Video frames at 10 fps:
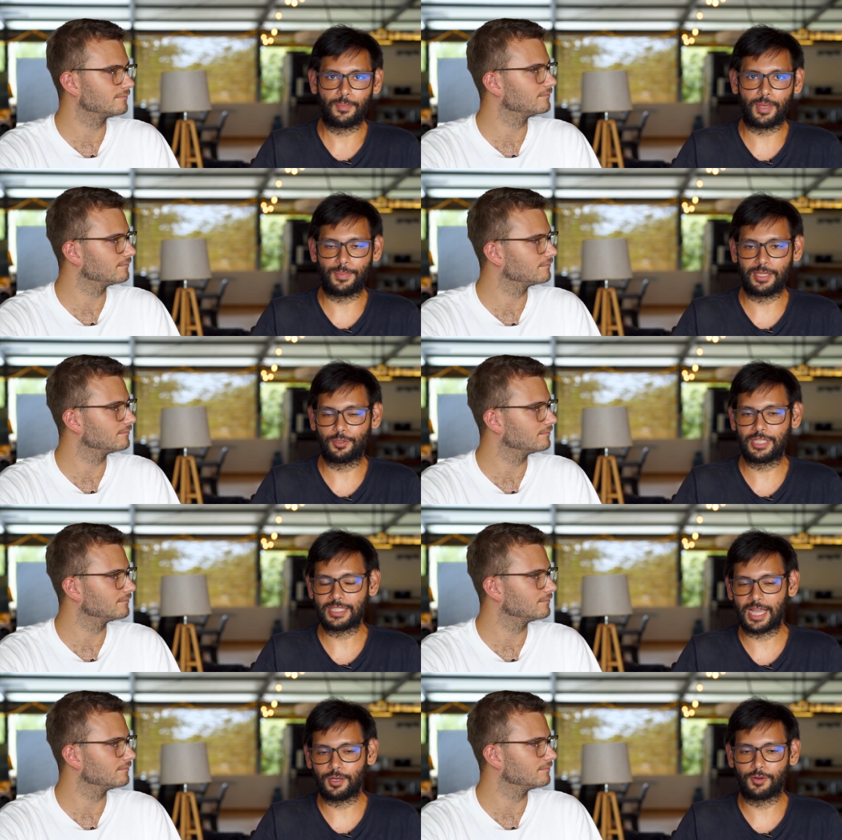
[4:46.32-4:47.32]
Speaker 1: maybe into
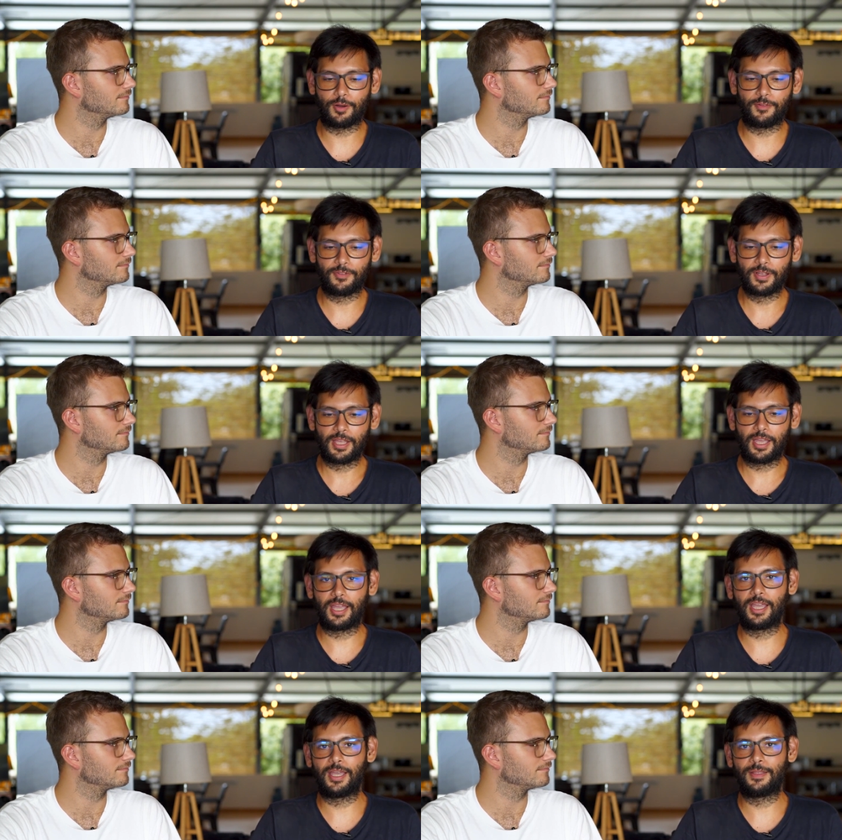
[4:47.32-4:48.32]
design or of
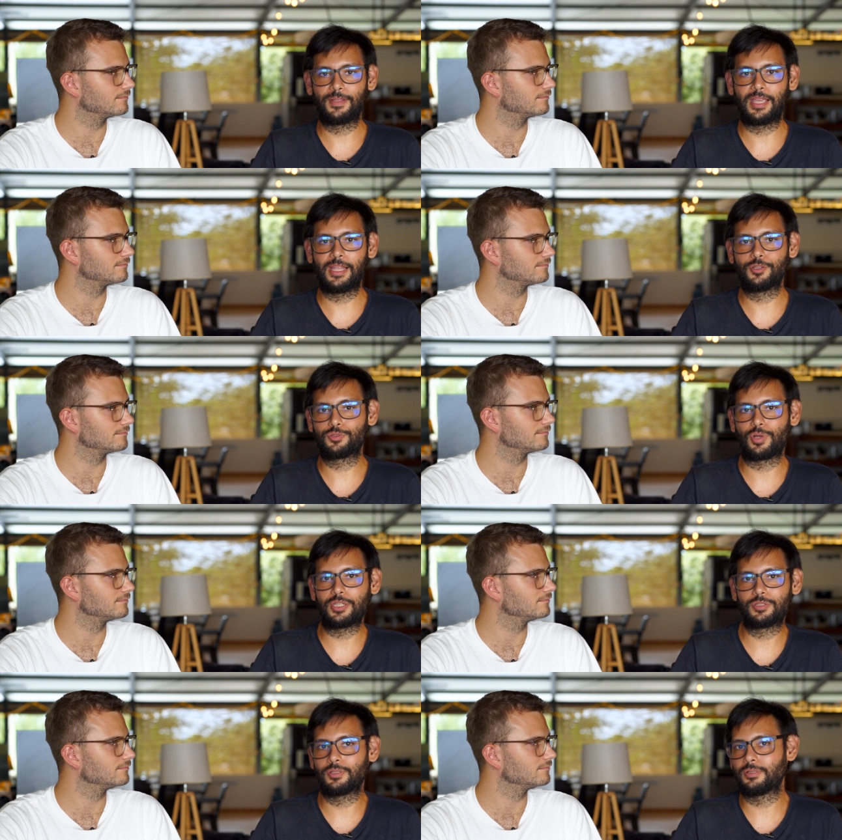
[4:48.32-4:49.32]
uh,
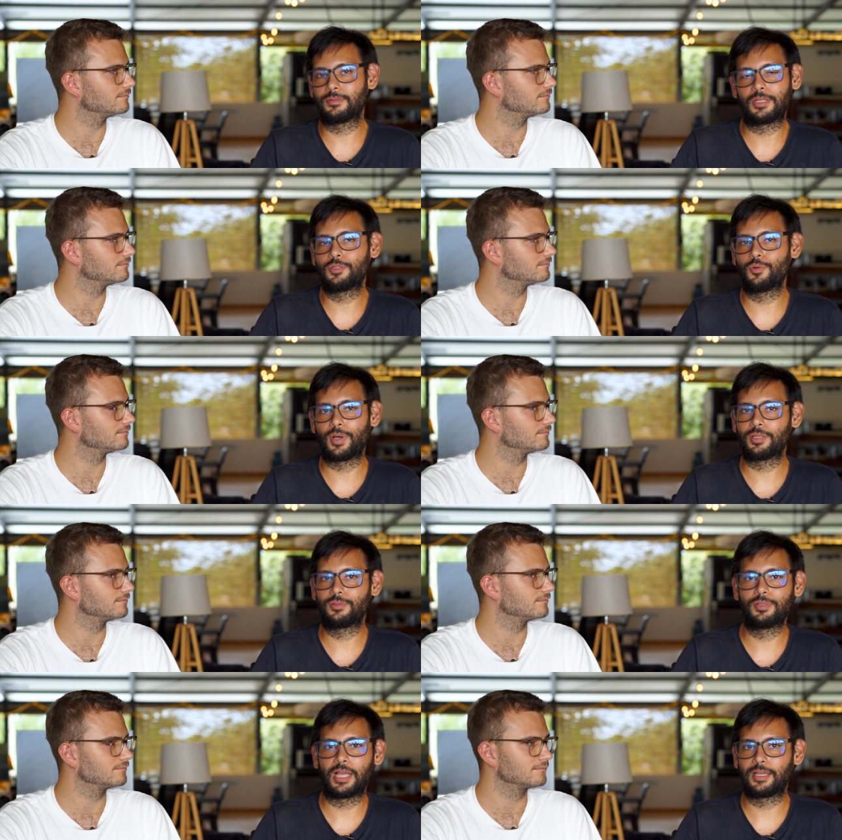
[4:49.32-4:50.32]
illustration, you want
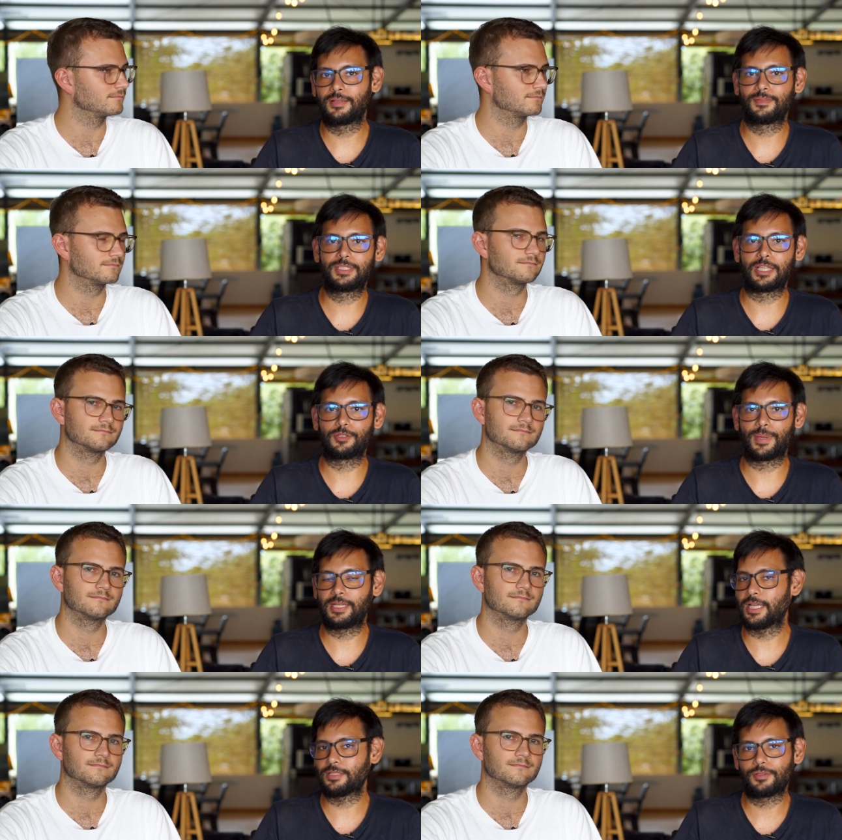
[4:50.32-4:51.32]
to like send some
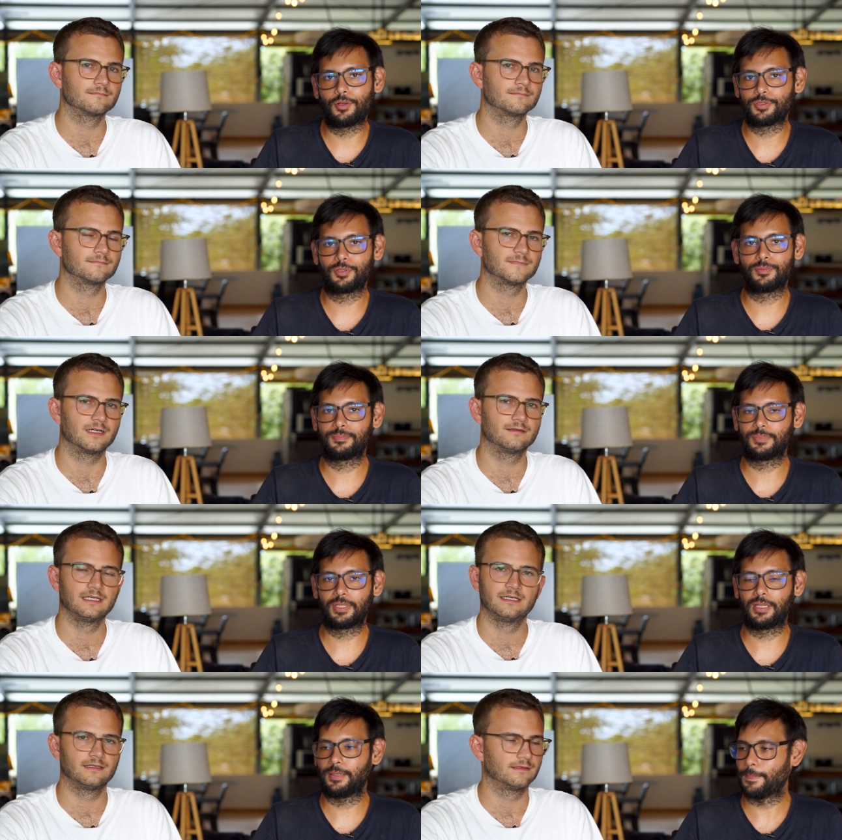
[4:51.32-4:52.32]
ideas also.
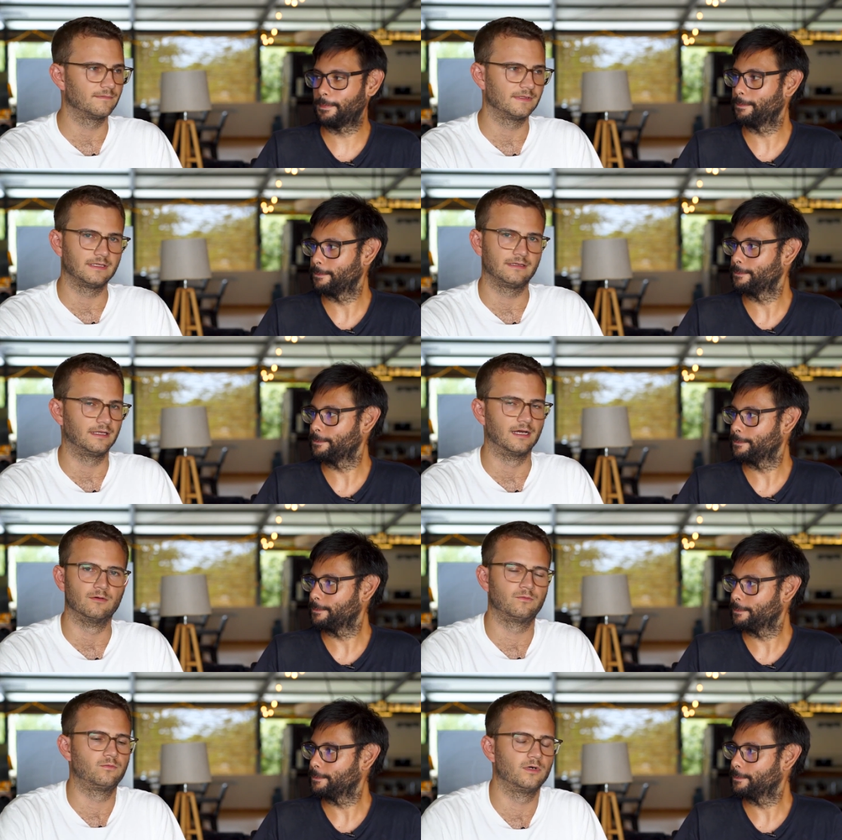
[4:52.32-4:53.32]
Speaker 2: Uh, yeah,
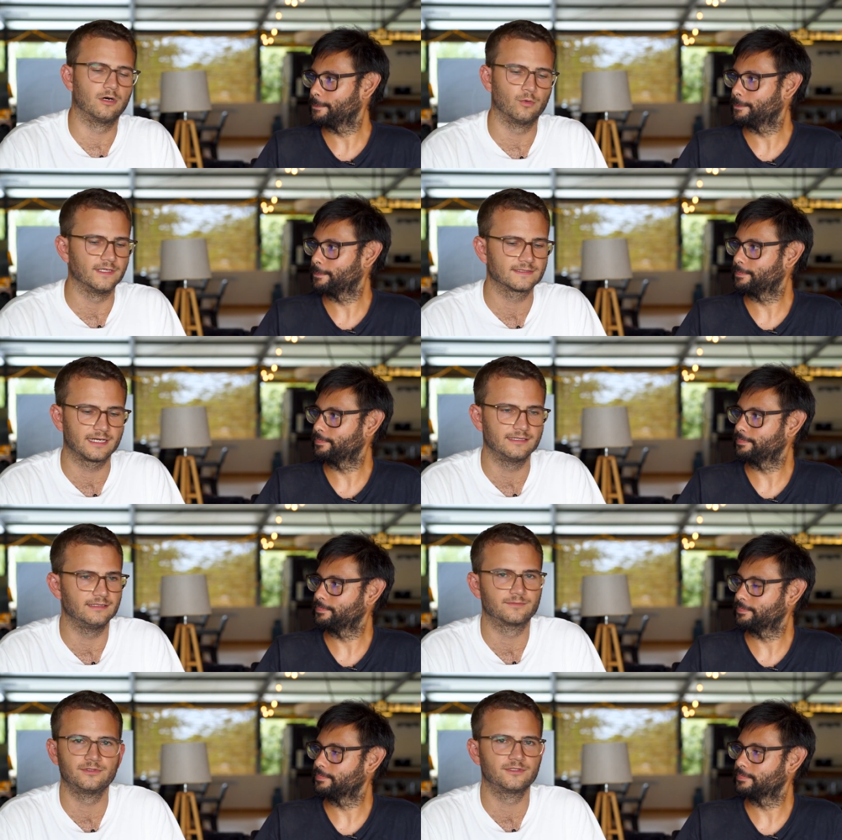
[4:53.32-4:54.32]
we always highly
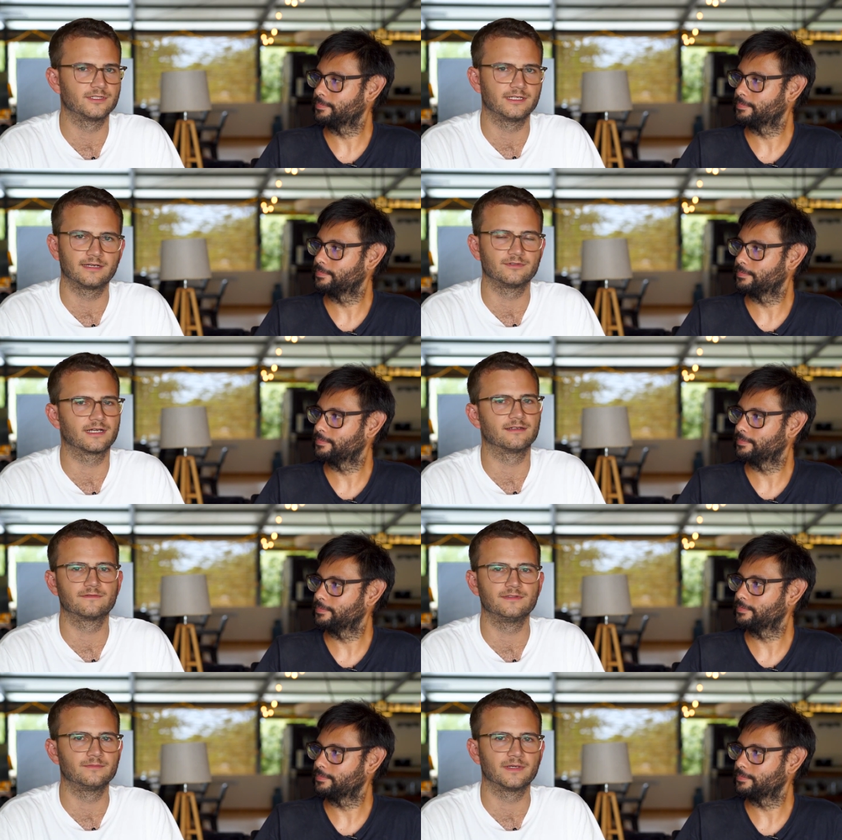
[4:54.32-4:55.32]
appreciate every kind of
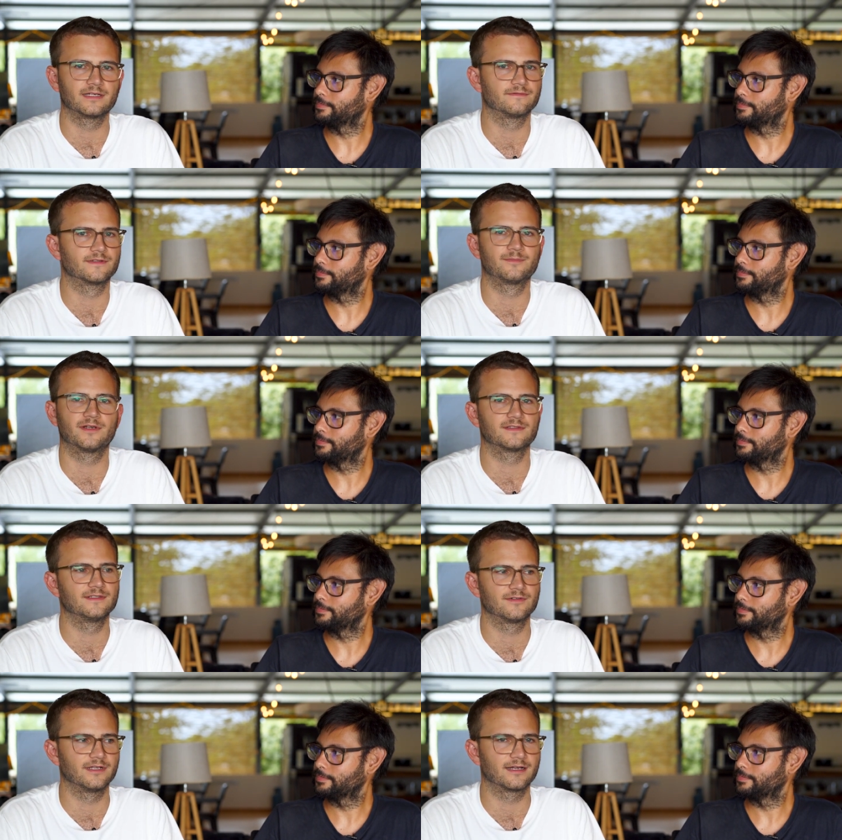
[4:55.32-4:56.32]
feedback, if it's
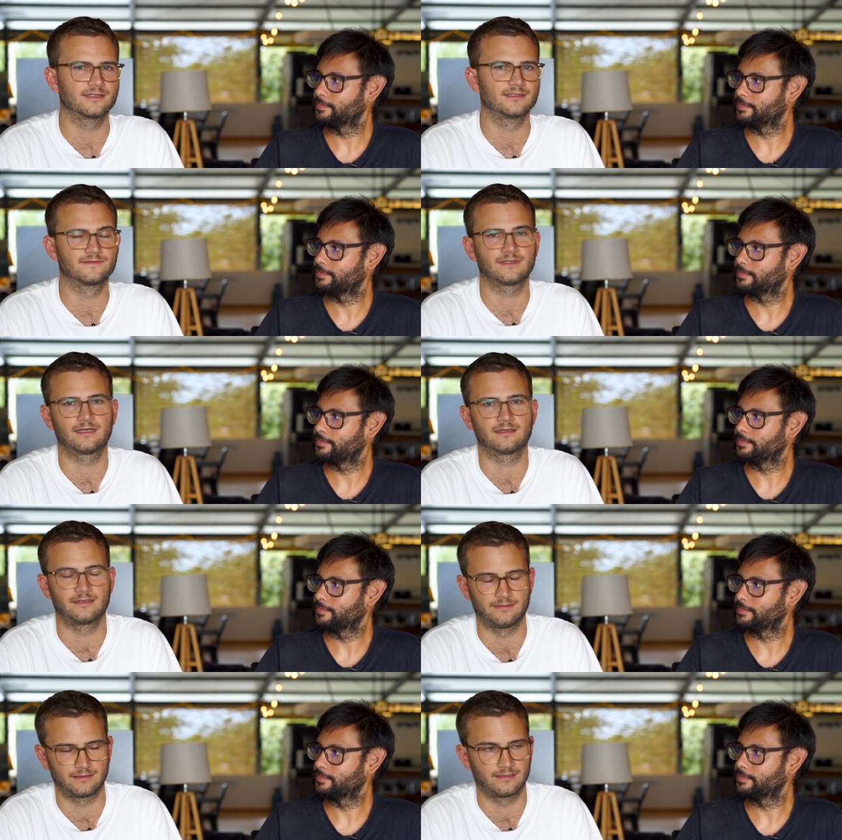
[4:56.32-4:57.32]
positive or negative.
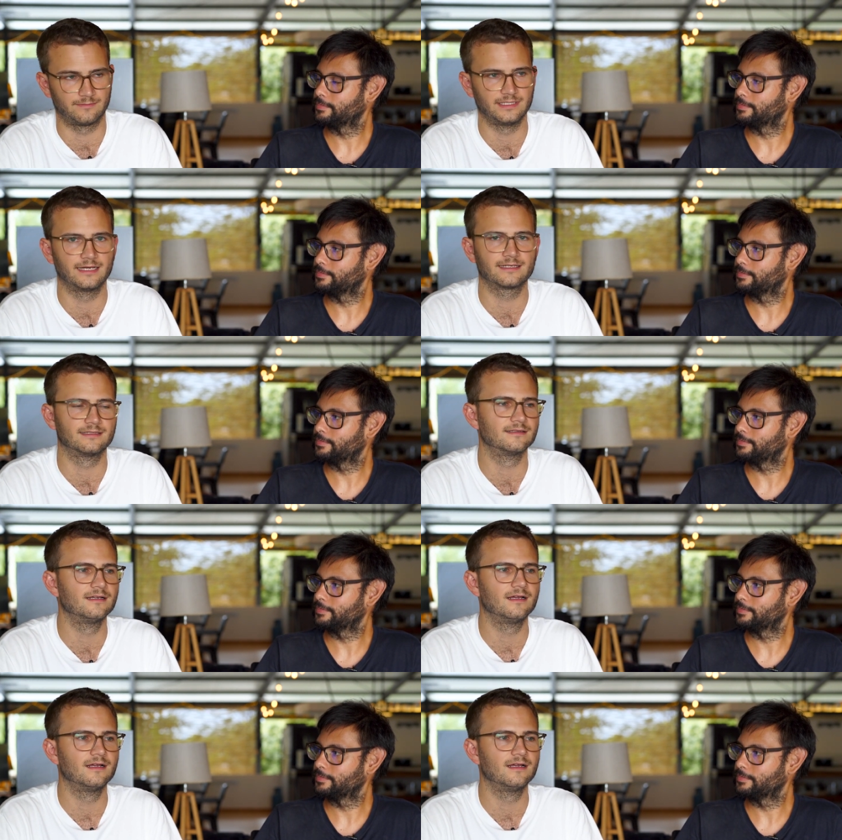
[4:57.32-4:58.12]
I, I mean, like in